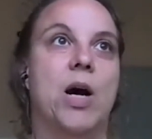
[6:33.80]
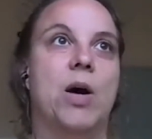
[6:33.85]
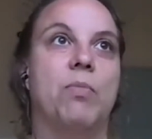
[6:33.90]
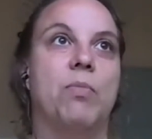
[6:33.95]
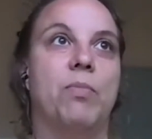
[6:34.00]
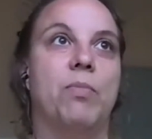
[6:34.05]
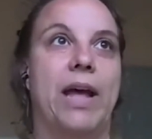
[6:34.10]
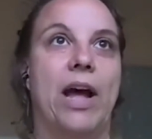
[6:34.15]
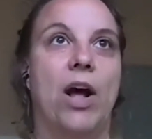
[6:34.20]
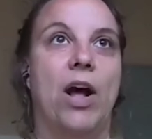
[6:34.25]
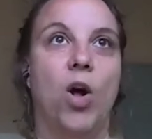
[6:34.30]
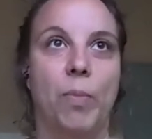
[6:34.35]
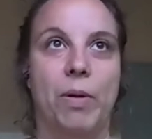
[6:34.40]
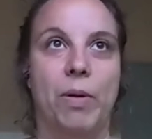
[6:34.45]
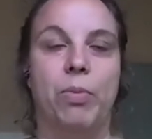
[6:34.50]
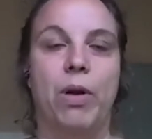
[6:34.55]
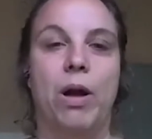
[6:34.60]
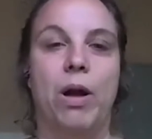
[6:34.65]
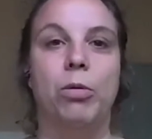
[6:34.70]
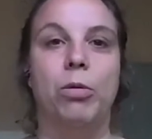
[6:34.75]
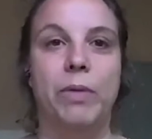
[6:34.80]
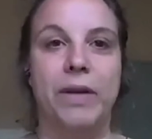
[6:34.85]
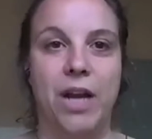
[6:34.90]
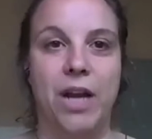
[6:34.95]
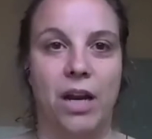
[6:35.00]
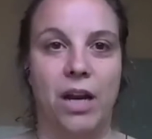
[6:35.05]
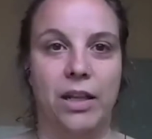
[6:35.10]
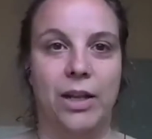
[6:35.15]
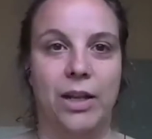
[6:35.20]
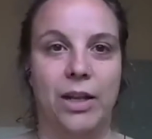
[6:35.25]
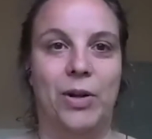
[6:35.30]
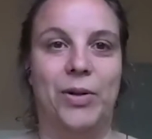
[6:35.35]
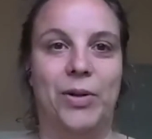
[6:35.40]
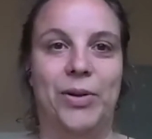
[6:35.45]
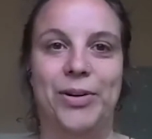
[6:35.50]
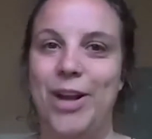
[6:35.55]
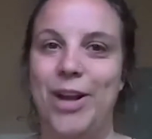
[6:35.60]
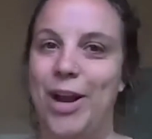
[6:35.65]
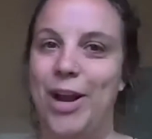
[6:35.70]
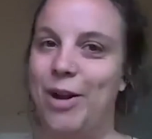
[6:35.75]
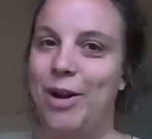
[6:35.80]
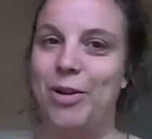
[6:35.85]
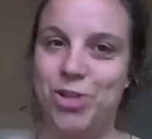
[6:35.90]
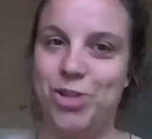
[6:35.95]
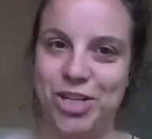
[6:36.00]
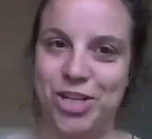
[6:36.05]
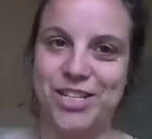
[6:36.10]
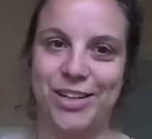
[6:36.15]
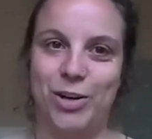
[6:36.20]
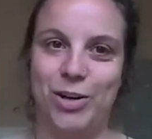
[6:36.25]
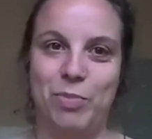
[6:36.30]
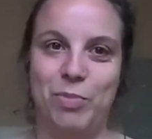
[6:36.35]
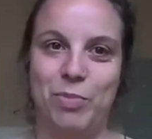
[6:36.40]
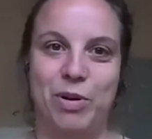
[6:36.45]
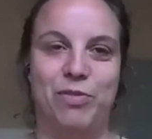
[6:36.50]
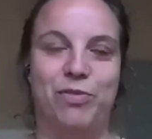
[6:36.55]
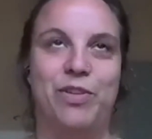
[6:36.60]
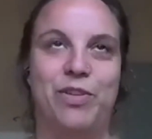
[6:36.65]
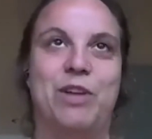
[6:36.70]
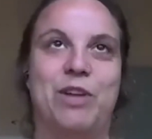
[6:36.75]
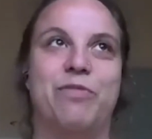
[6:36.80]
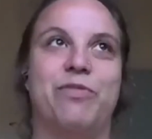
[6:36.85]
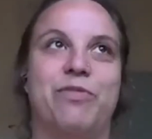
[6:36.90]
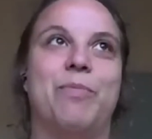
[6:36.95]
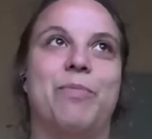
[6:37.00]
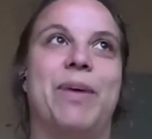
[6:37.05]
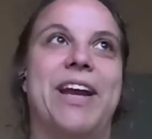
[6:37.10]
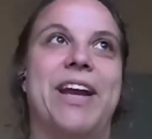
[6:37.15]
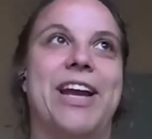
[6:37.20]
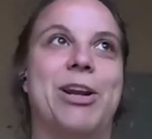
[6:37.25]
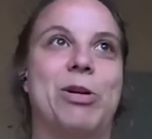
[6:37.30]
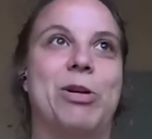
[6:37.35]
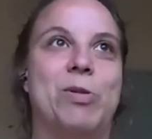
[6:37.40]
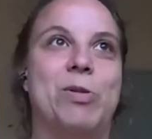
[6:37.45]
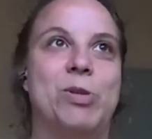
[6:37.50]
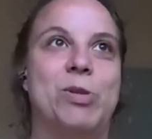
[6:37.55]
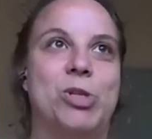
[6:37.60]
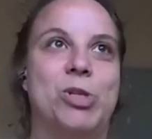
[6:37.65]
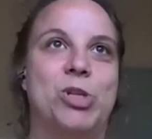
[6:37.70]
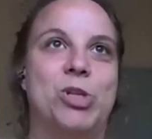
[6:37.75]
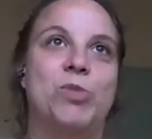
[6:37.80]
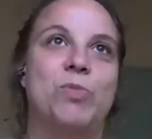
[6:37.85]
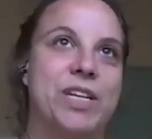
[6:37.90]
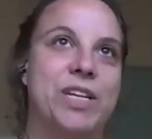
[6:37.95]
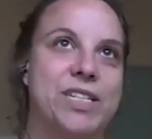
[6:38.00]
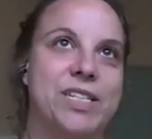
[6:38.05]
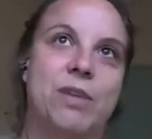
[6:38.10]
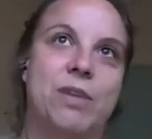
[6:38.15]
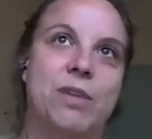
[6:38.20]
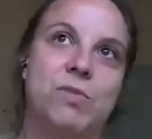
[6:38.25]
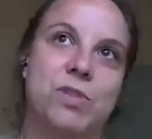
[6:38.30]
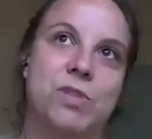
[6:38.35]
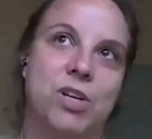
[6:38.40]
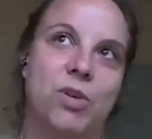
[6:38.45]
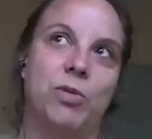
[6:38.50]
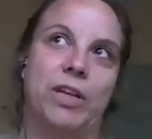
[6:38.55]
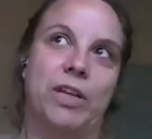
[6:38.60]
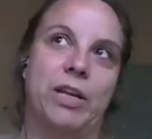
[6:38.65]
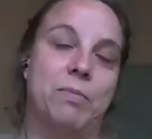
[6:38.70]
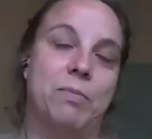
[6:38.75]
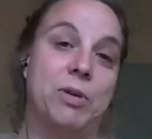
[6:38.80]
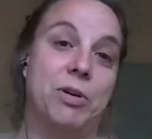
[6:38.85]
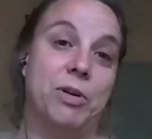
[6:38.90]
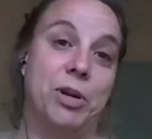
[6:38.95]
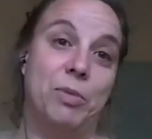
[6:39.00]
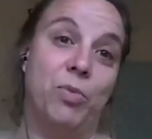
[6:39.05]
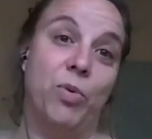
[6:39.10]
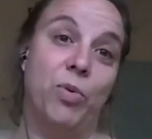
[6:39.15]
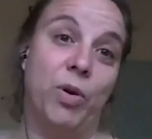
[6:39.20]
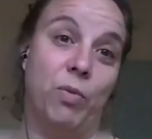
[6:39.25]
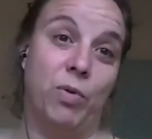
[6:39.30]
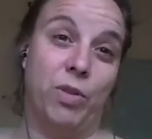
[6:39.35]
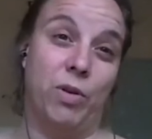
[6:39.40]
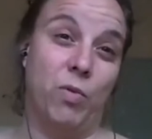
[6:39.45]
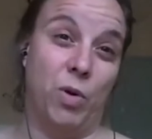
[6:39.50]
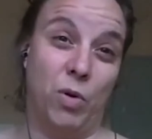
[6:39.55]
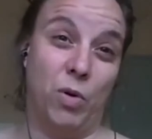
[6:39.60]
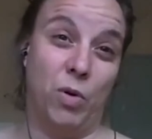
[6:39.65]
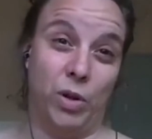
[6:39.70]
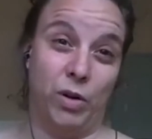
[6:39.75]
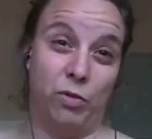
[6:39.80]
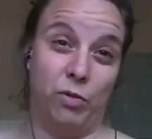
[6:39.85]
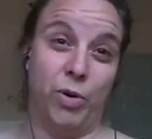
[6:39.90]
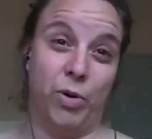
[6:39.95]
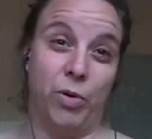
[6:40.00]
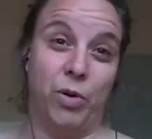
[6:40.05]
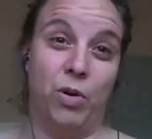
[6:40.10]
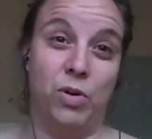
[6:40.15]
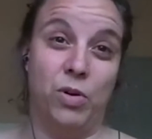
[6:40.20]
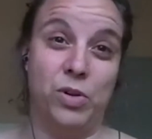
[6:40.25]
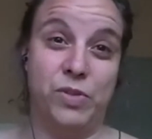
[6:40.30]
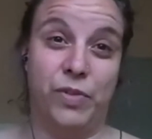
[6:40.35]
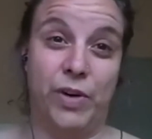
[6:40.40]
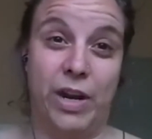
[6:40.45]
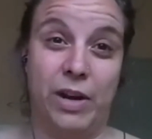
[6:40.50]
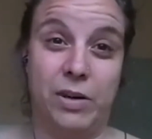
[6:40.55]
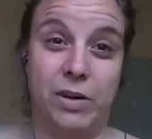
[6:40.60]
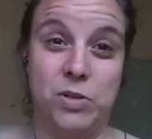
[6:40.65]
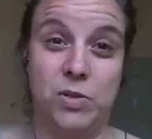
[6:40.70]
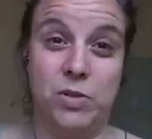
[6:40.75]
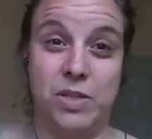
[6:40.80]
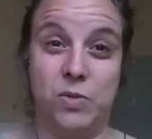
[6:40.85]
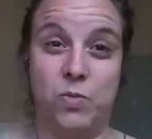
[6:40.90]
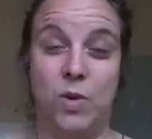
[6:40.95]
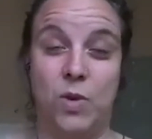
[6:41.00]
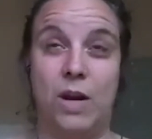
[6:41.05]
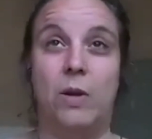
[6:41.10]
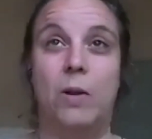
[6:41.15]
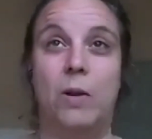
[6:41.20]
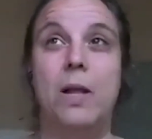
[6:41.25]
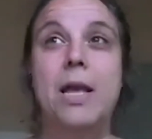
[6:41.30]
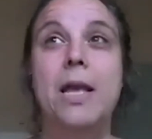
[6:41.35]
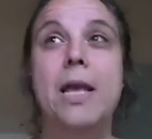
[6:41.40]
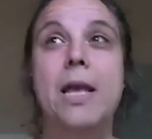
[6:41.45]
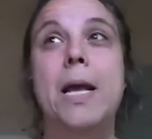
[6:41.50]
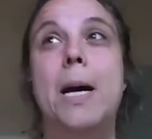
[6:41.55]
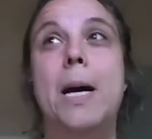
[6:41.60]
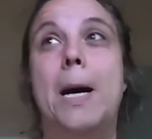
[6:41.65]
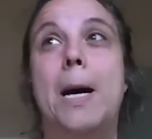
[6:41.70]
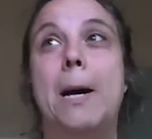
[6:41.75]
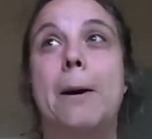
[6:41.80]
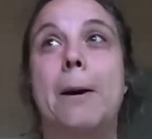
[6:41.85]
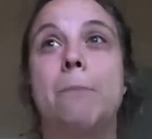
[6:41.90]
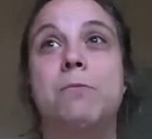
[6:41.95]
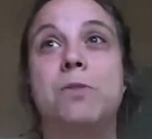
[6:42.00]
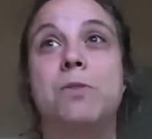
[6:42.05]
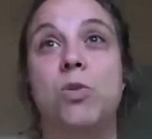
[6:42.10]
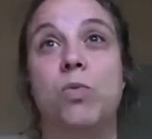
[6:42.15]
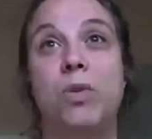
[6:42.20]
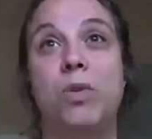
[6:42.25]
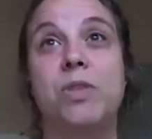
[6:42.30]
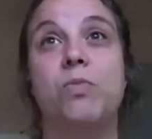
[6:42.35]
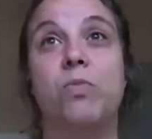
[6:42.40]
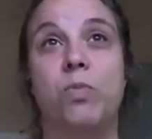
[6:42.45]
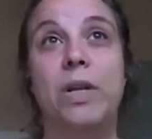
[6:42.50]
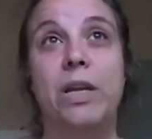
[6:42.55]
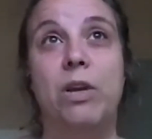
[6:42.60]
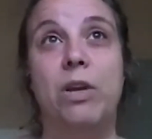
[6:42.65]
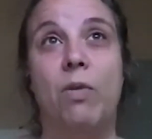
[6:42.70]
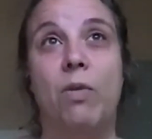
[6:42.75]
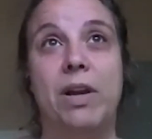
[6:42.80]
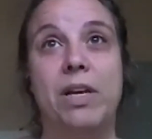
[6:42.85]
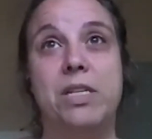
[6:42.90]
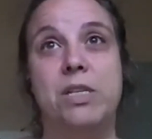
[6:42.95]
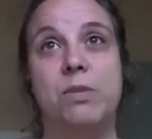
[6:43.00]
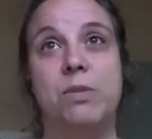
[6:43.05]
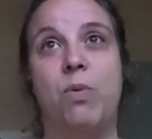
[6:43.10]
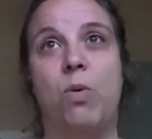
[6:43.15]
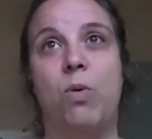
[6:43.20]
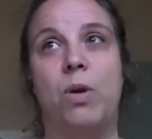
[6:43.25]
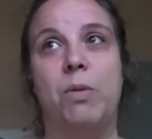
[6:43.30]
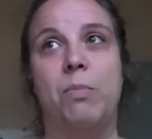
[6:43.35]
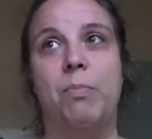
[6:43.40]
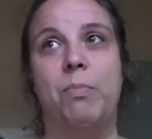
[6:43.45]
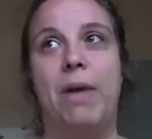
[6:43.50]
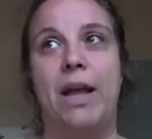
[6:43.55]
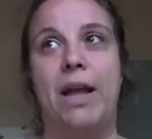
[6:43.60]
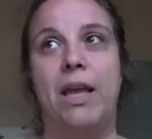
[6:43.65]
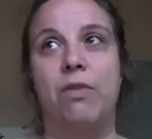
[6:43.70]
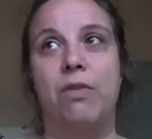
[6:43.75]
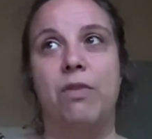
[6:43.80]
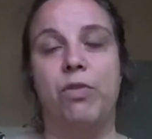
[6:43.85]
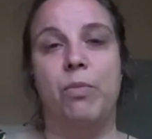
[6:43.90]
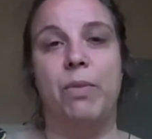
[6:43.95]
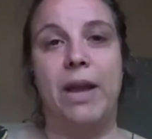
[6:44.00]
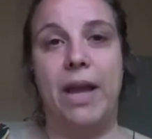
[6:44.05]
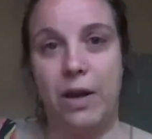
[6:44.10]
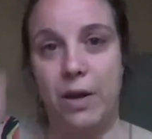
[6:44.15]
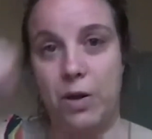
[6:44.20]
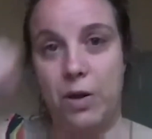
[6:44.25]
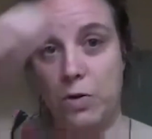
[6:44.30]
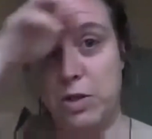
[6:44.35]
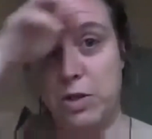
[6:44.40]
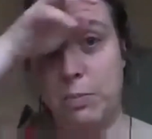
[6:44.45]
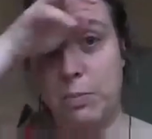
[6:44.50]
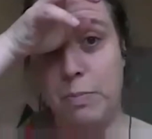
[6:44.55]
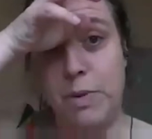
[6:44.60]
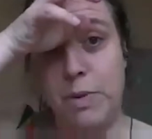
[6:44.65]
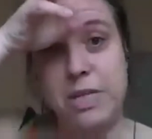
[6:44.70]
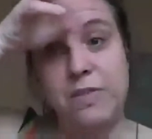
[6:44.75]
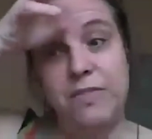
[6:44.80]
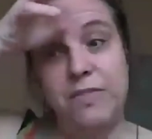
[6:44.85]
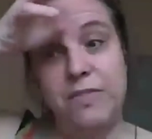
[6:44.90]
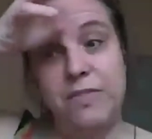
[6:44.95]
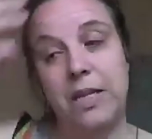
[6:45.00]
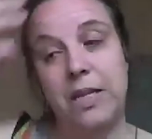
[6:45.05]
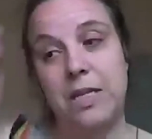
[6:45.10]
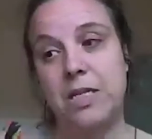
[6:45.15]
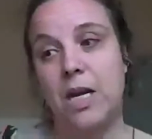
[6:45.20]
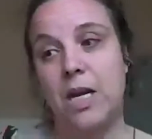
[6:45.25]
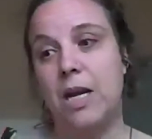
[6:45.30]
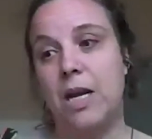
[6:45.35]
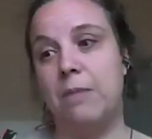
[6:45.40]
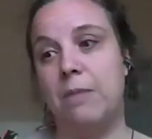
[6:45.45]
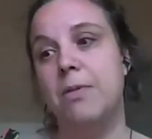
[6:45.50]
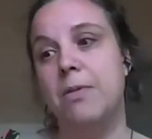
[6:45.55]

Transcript: help, and probably not just a little bit of fear from my editors too, because I was going to Liberia at a point where there weren't a whole lot of protocols for how to do this well. So with really great support and backing from my editors at BuzzFeed at the time,